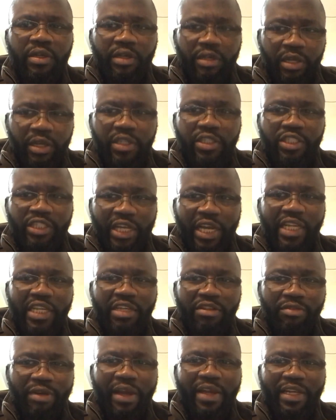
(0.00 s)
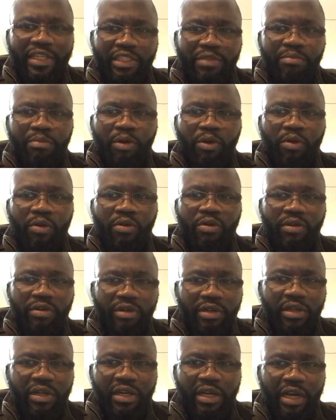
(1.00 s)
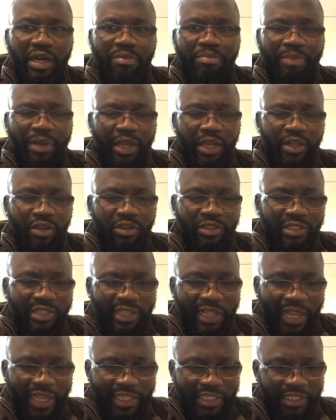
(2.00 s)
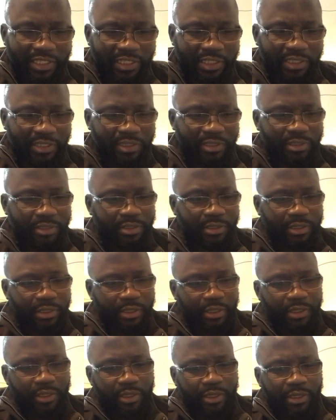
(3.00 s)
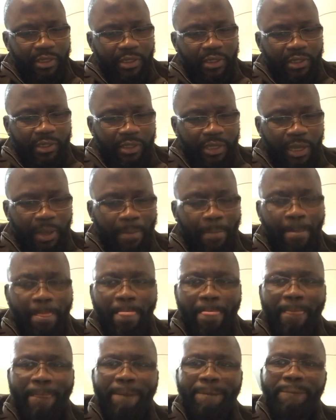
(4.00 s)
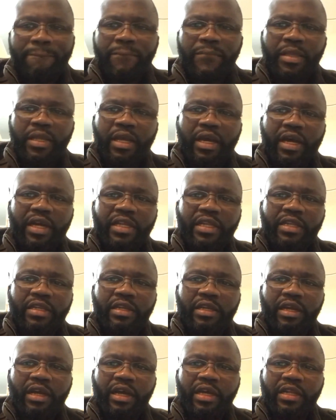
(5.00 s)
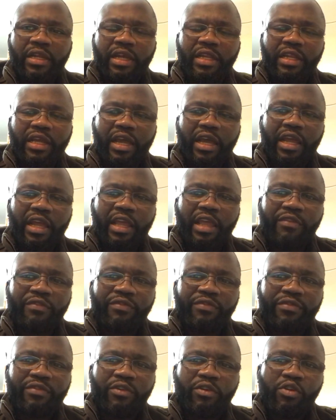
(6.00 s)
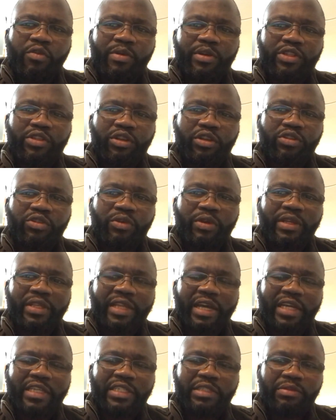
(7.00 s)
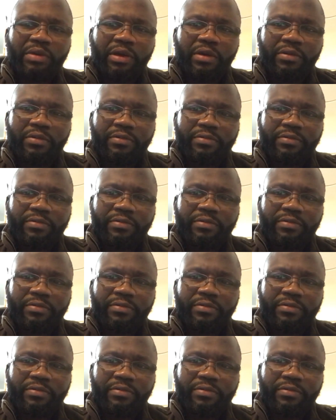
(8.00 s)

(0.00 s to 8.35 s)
is charging riders more and paying us less. Yeah? And if Uber's not doing that as well,